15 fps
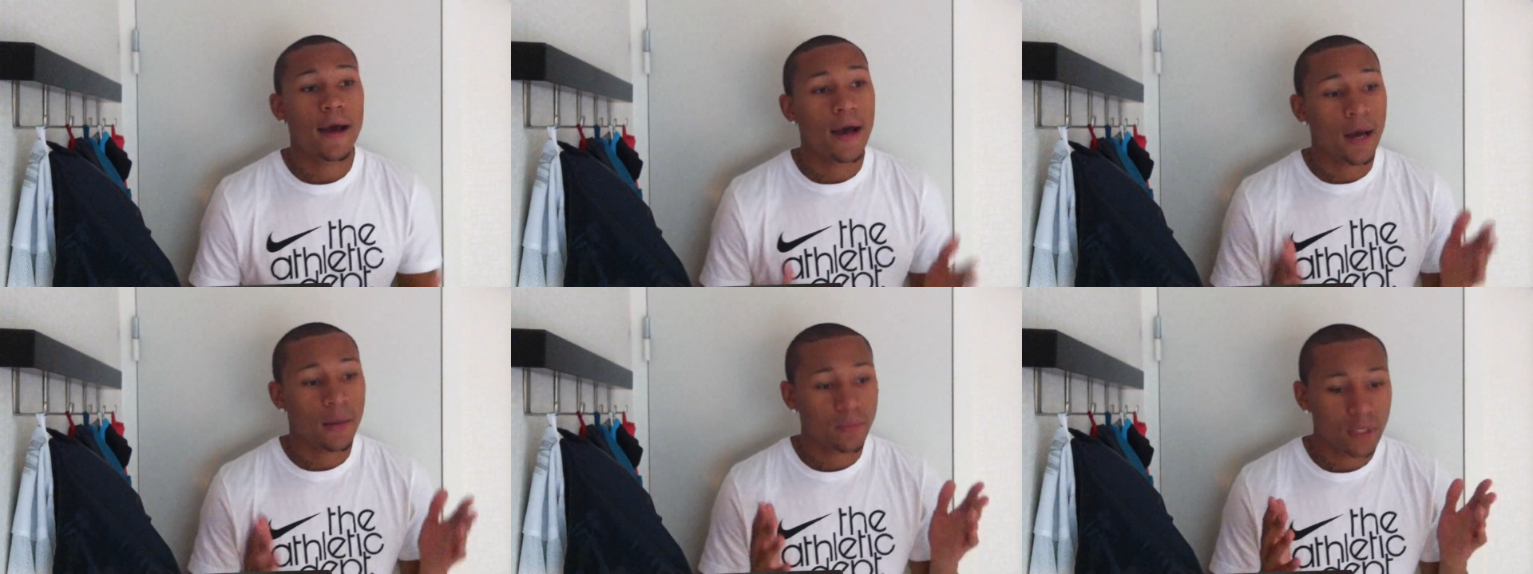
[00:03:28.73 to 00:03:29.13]

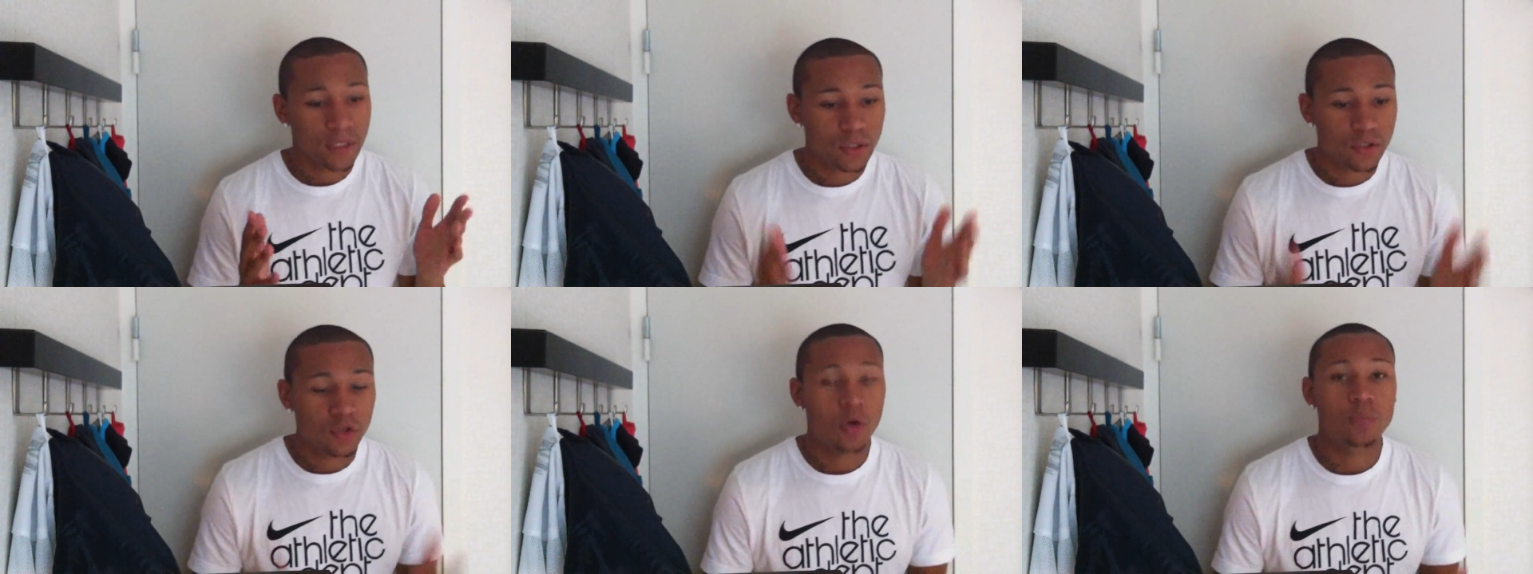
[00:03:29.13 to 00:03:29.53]
i'm the
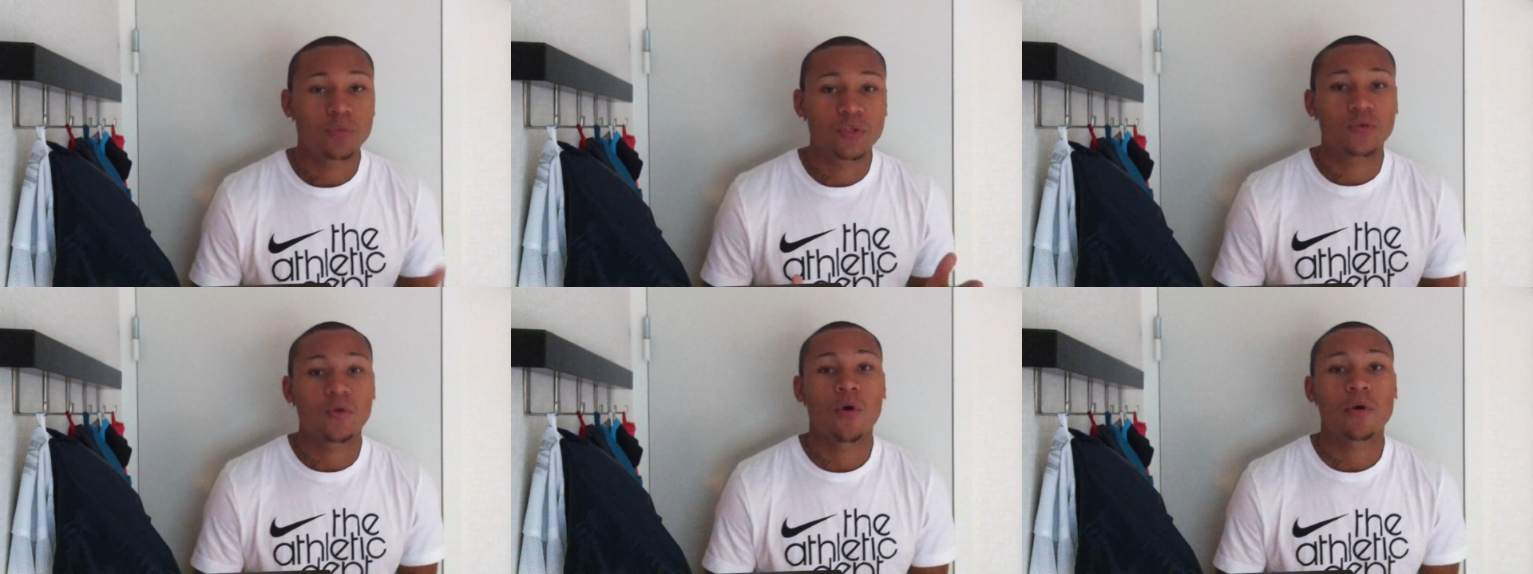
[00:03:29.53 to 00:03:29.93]
top
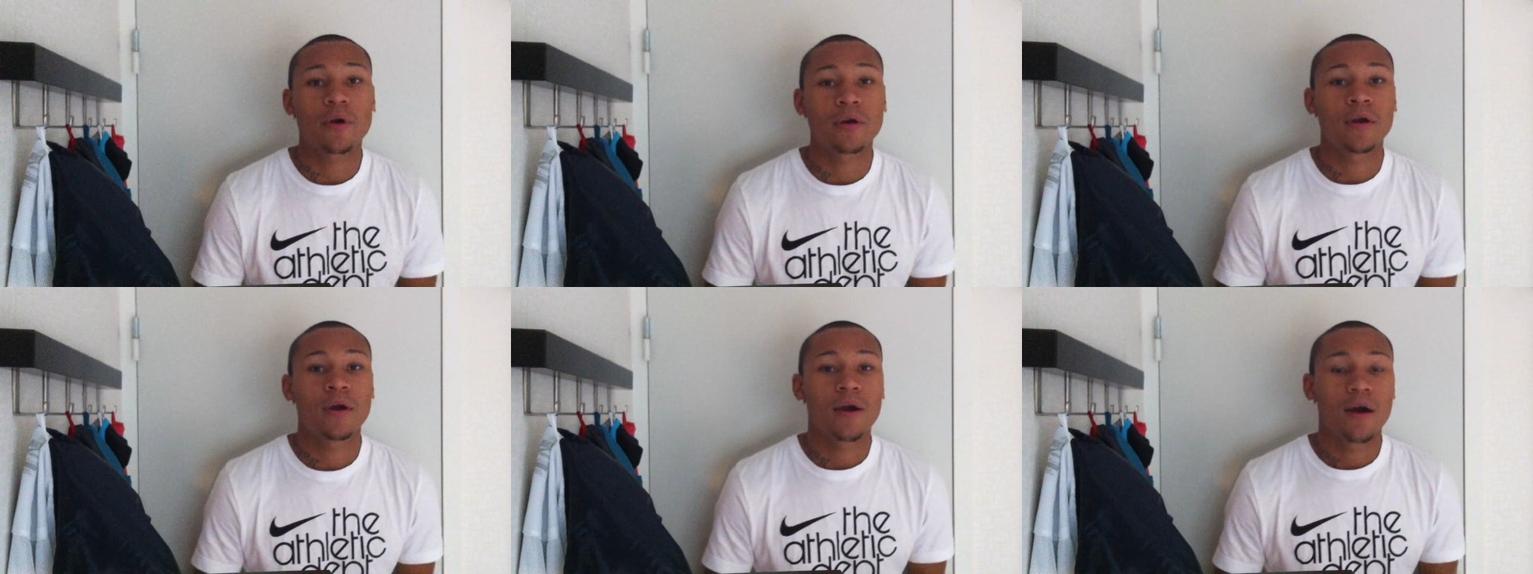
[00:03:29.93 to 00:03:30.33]

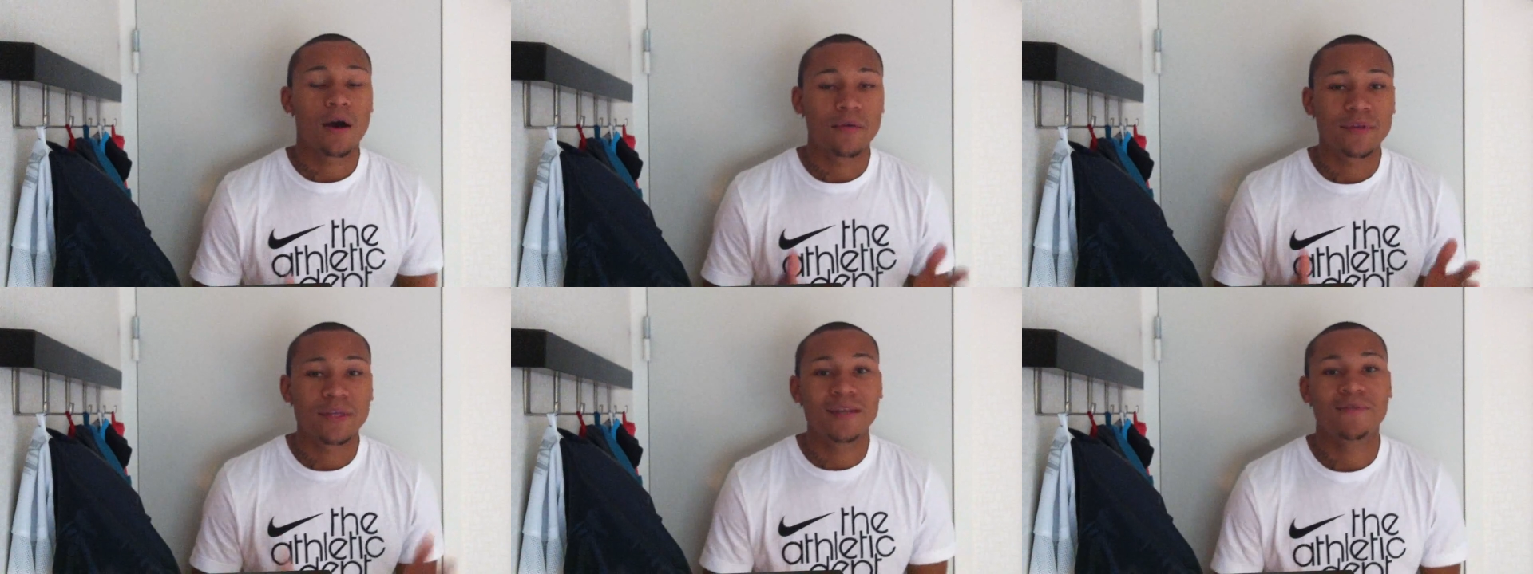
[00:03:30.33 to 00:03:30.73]
scorer
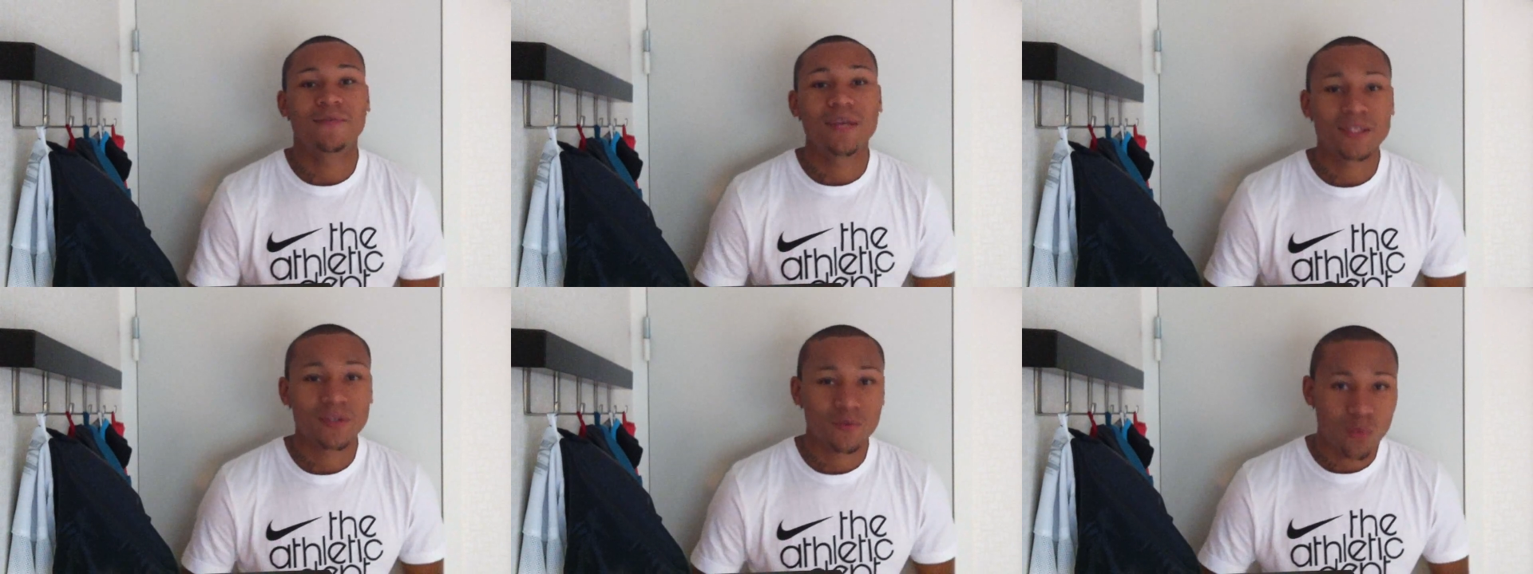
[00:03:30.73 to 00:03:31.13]
of the
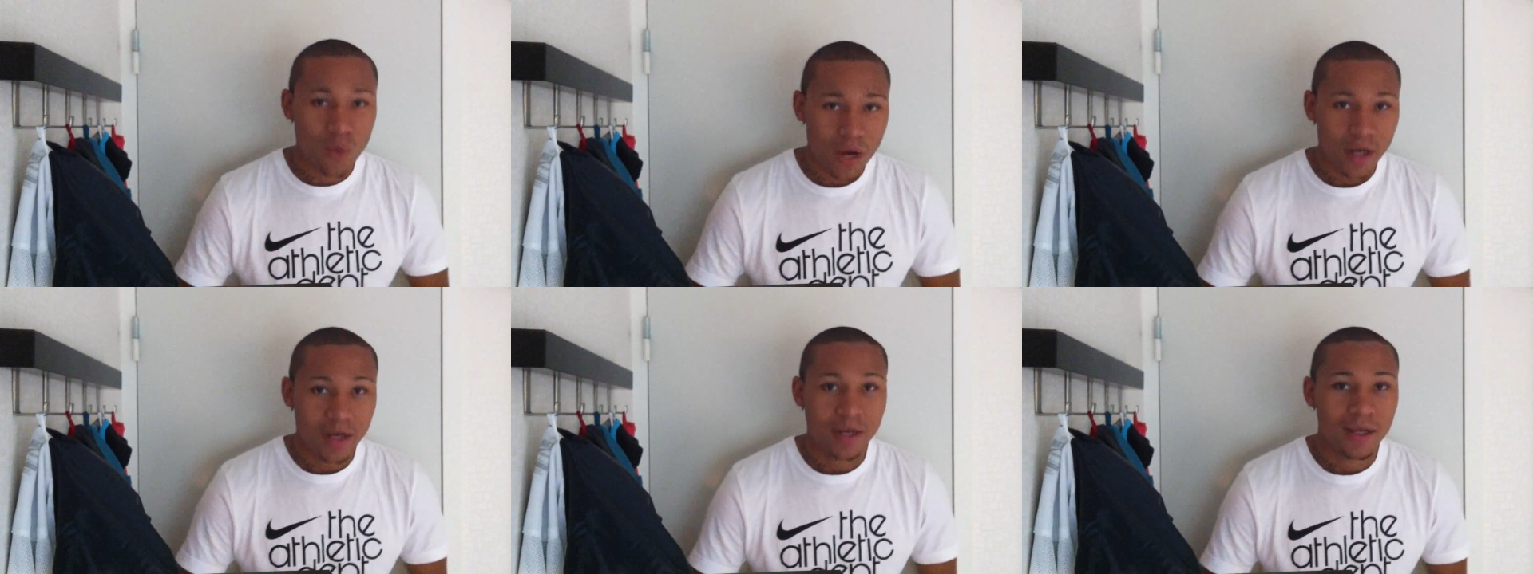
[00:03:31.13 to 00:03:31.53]
division
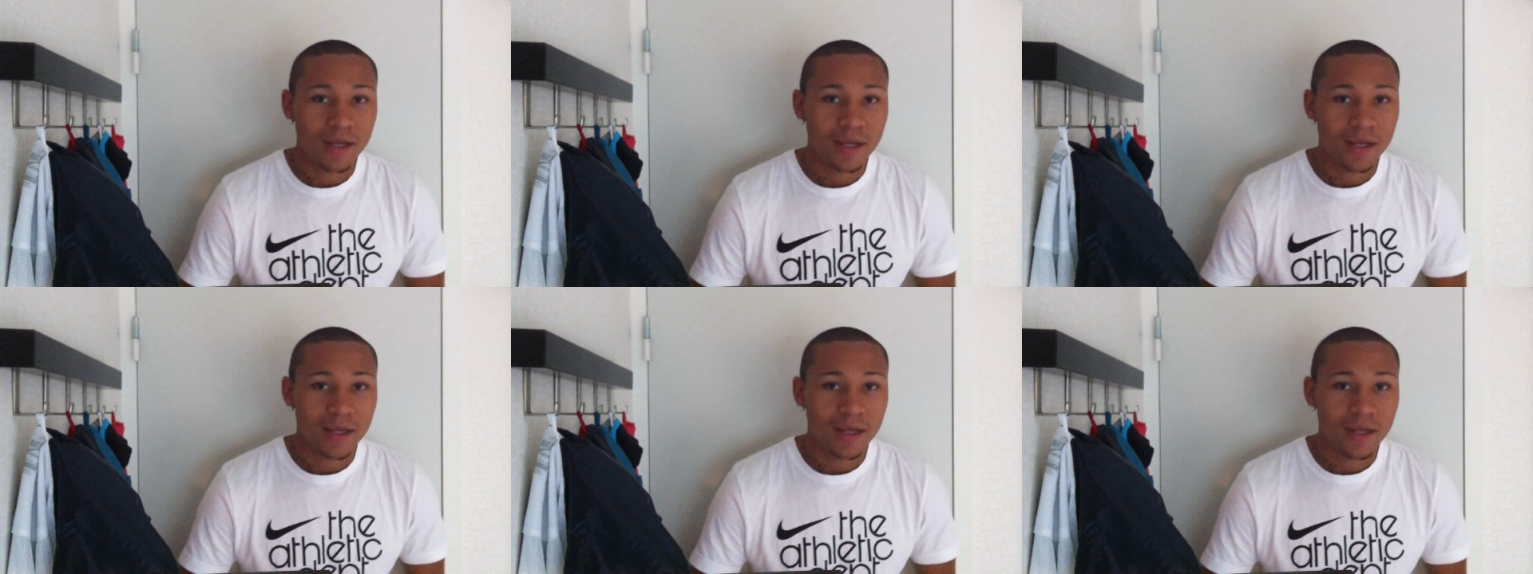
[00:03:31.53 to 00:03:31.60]
one